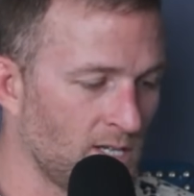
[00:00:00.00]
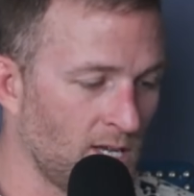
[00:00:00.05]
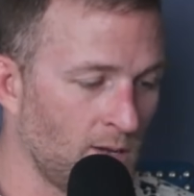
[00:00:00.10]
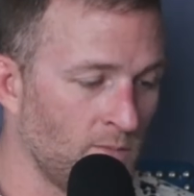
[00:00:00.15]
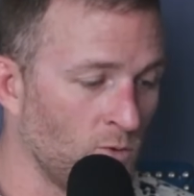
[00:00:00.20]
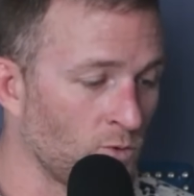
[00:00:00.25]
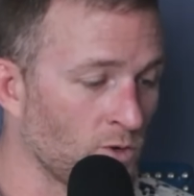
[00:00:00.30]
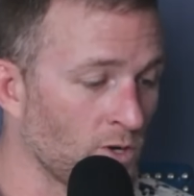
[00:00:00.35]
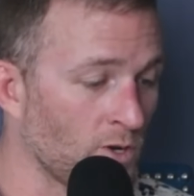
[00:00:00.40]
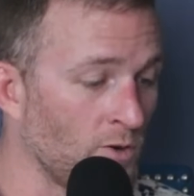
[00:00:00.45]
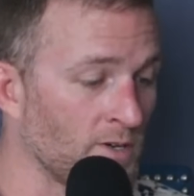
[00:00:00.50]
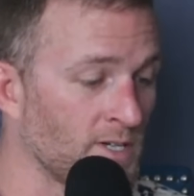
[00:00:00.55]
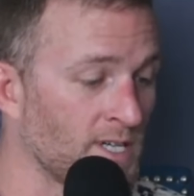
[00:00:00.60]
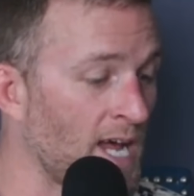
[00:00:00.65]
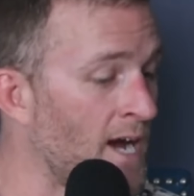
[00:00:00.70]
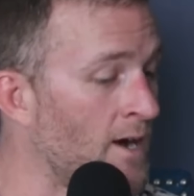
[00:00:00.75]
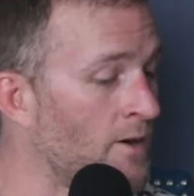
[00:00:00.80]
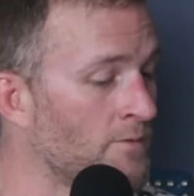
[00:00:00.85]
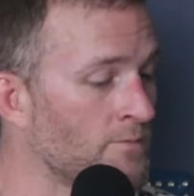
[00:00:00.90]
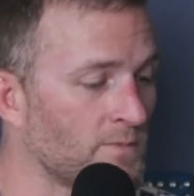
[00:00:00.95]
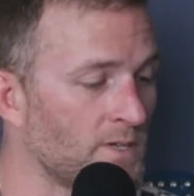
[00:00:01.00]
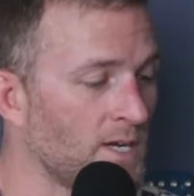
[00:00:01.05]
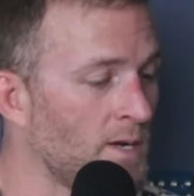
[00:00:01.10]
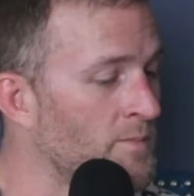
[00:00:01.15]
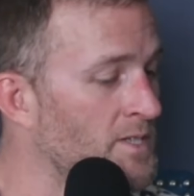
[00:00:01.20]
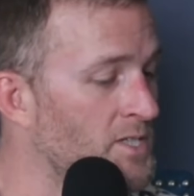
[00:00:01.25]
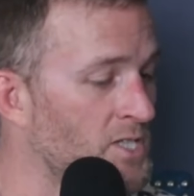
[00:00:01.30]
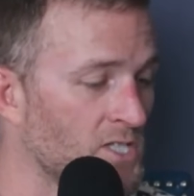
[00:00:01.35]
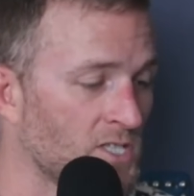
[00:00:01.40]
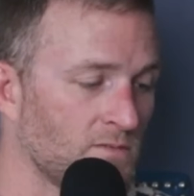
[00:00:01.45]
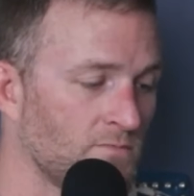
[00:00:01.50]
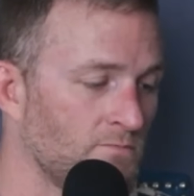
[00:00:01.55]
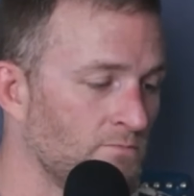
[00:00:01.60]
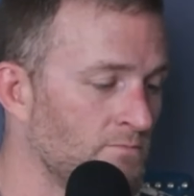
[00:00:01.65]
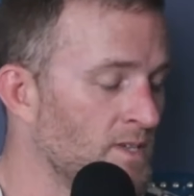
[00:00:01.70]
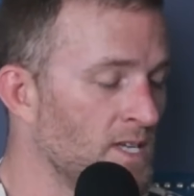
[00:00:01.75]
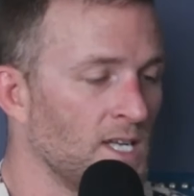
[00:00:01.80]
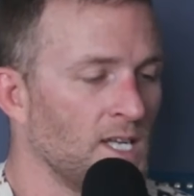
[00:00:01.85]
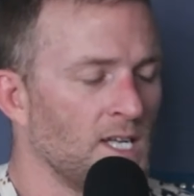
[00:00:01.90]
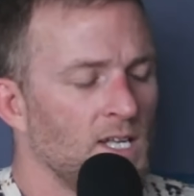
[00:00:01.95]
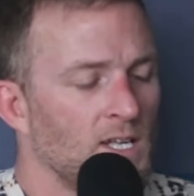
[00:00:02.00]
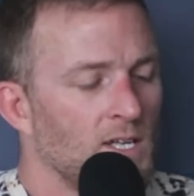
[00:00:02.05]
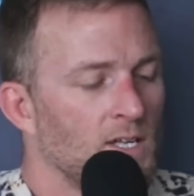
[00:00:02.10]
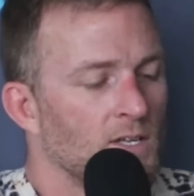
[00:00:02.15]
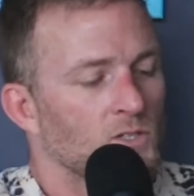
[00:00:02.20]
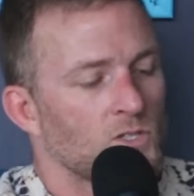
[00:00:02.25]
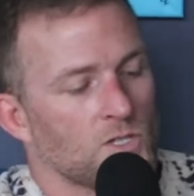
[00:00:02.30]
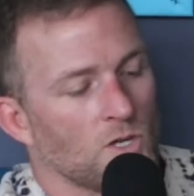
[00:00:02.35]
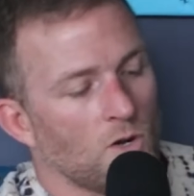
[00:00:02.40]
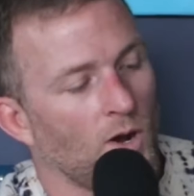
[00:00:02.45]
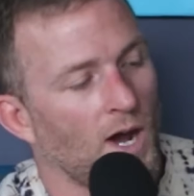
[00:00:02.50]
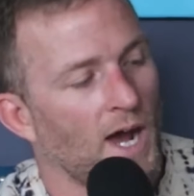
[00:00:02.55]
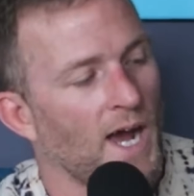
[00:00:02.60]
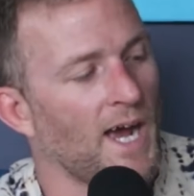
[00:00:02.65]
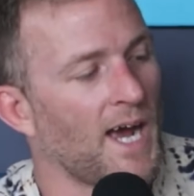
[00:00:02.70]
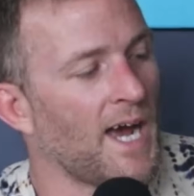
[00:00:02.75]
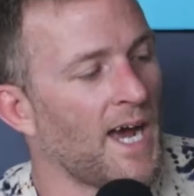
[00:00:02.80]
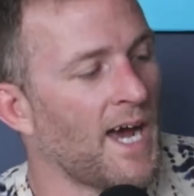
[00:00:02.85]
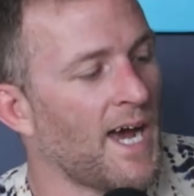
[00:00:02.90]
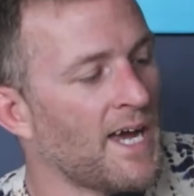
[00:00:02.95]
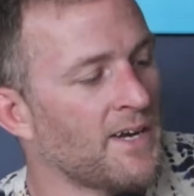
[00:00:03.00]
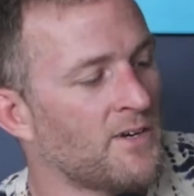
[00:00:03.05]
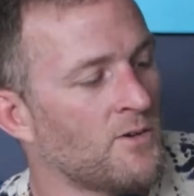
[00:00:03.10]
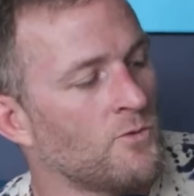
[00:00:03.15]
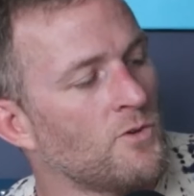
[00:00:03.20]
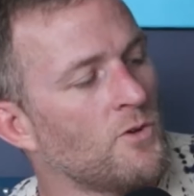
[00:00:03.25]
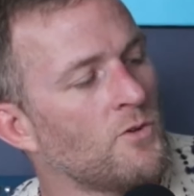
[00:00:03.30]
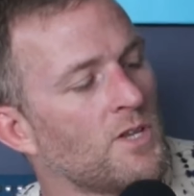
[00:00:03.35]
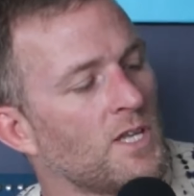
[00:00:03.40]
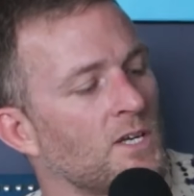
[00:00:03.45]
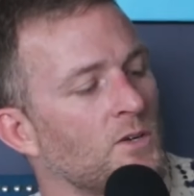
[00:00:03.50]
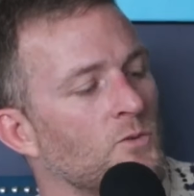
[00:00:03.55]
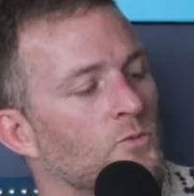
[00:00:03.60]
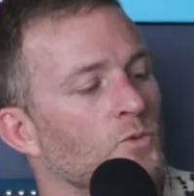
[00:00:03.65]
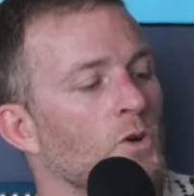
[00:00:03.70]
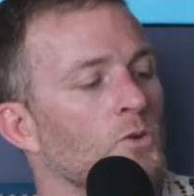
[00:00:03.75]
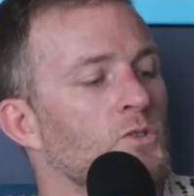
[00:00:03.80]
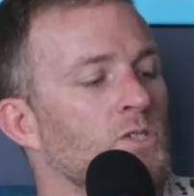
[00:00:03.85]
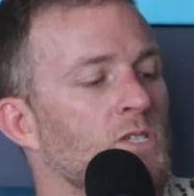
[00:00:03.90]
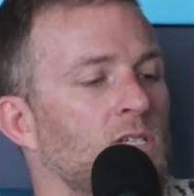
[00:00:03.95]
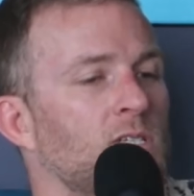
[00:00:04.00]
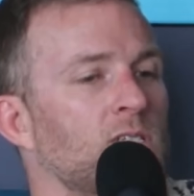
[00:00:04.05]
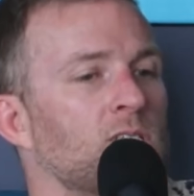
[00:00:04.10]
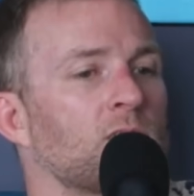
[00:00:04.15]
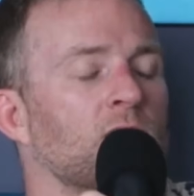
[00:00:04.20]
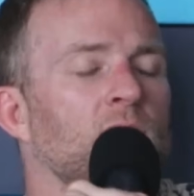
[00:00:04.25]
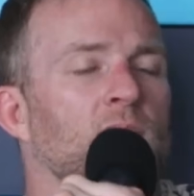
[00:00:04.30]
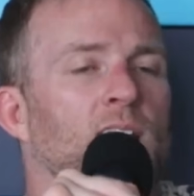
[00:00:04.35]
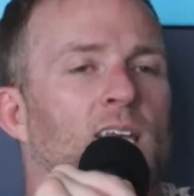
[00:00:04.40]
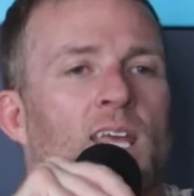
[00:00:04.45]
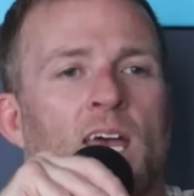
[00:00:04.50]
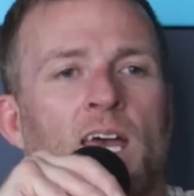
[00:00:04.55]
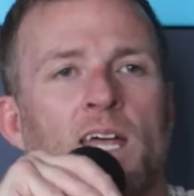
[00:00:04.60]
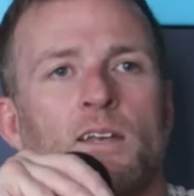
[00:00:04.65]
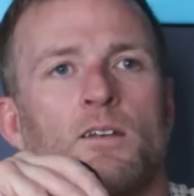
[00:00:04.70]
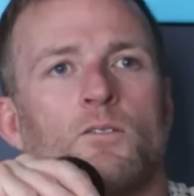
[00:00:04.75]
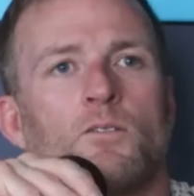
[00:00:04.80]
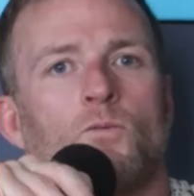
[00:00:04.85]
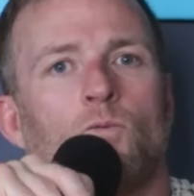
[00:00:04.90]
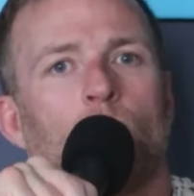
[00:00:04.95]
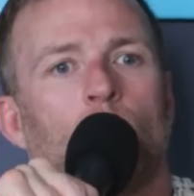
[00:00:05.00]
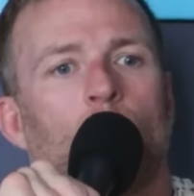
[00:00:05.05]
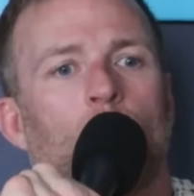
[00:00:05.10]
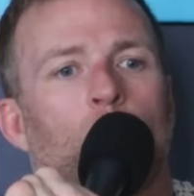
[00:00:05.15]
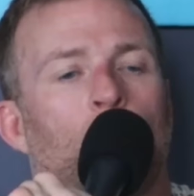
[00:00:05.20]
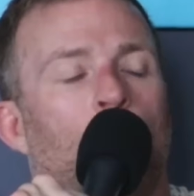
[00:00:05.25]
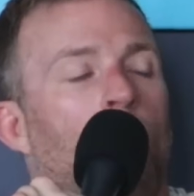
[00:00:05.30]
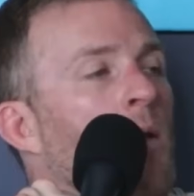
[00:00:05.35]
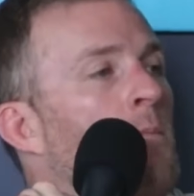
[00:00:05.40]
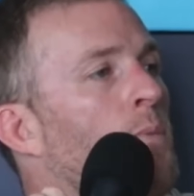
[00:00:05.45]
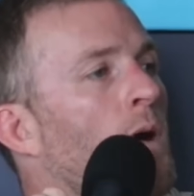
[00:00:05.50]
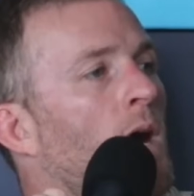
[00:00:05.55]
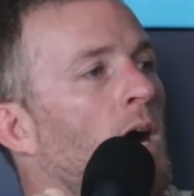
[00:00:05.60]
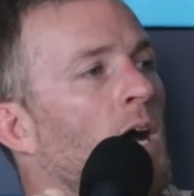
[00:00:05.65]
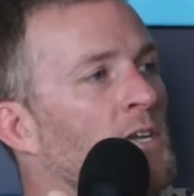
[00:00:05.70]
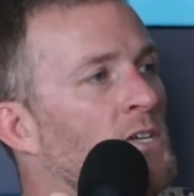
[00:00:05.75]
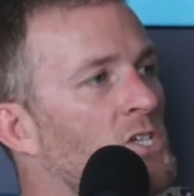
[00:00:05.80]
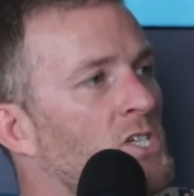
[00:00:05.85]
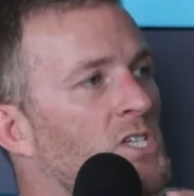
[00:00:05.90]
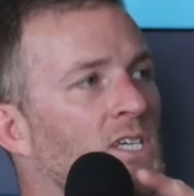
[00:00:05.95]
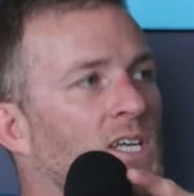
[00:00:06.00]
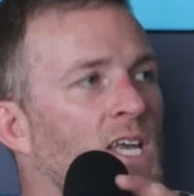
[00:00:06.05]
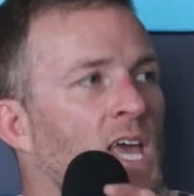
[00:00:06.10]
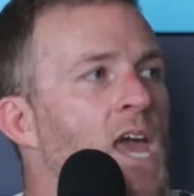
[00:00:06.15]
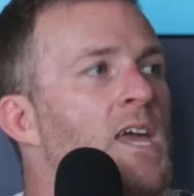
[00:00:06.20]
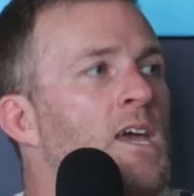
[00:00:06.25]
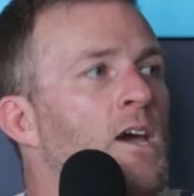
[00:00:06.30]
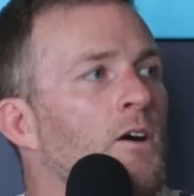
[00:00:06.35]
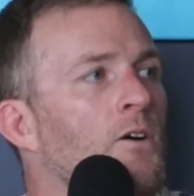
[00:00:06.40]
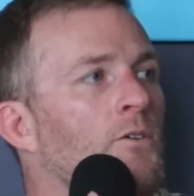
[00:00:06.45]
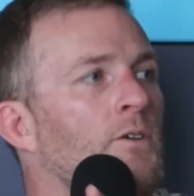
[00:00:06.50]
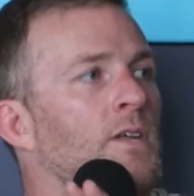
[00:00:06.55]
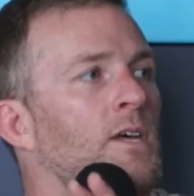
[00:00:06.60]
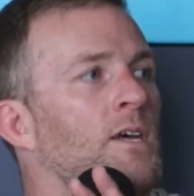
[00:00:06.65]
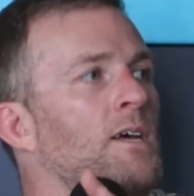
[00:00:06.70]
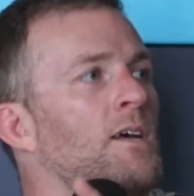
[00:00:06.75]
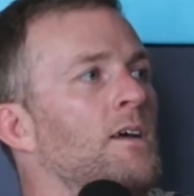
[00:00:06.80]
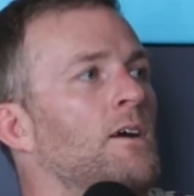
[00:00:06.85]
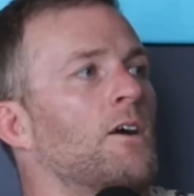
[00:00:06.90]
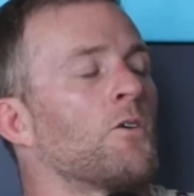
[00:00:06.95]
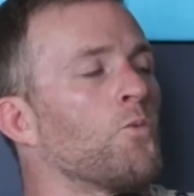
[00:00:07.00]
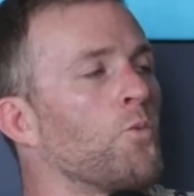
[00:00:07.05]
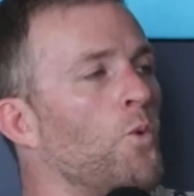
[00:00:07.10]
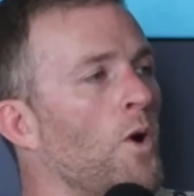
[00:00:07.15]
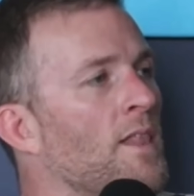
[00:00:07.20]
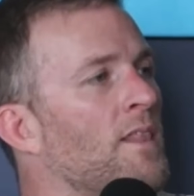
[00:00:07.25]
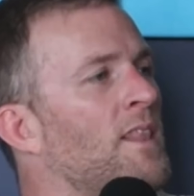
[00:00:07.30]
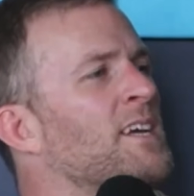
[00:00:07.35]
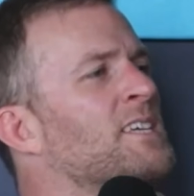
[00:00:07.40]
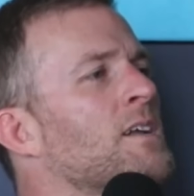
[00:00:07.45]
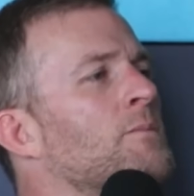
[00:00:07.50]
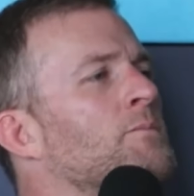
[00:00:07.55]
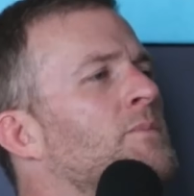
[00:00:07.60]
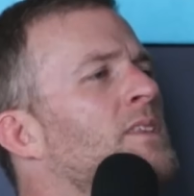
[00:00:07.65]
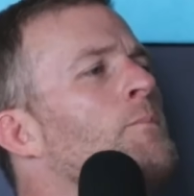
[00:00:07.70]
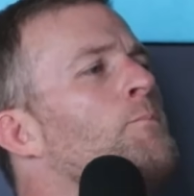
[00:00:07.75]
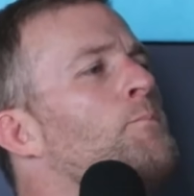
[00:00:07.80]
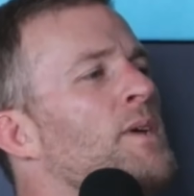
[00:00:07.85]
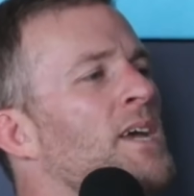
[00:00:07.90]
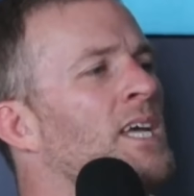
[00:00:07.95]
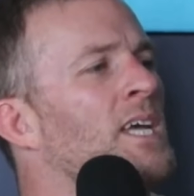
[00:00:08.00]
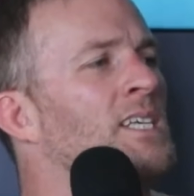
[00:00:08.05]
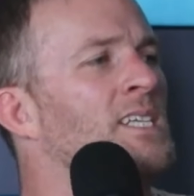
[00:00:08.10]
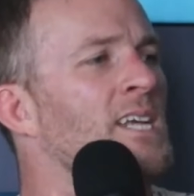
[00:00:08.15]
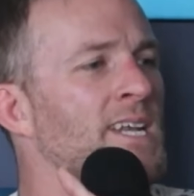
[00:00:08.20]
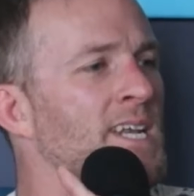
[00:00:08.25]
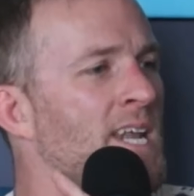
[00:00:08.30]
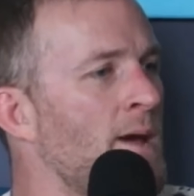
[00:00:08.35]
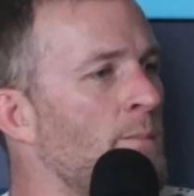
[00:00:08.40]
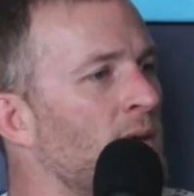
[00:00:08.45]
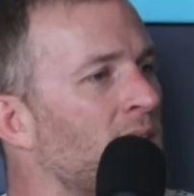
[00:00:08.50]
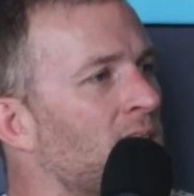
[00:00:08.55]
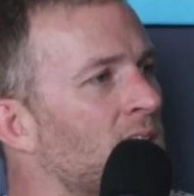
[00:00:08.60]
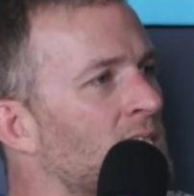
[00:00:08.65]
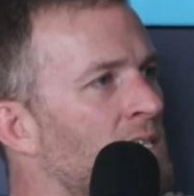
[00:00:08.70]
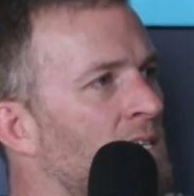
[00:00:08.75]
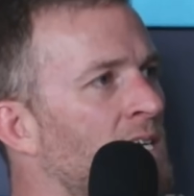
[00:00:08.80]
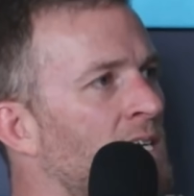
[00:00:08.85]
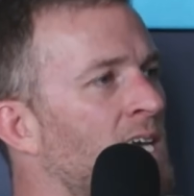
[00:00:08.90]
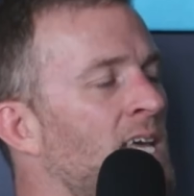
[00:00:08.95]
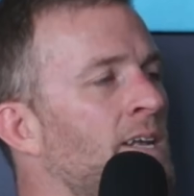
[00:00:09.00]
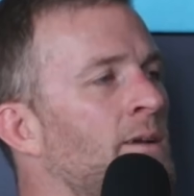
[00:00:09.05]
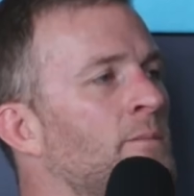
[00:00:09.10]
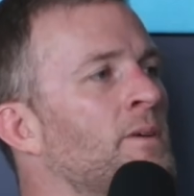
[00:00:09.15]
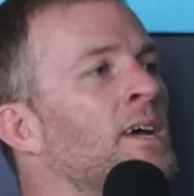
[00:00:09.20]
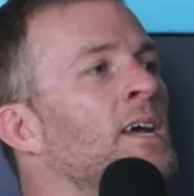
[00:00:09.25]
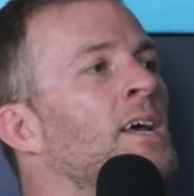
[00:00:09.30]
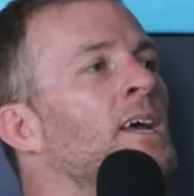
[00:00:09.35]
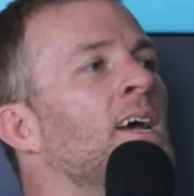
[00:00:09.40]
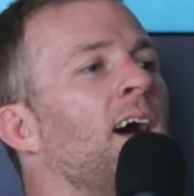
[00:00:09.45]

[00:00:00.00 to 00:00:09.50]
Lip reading: I mean, we're going down. I mean, just so I don't know that Erosa is going to get one punch KO'd or one like something big and dynamic is going to hit him.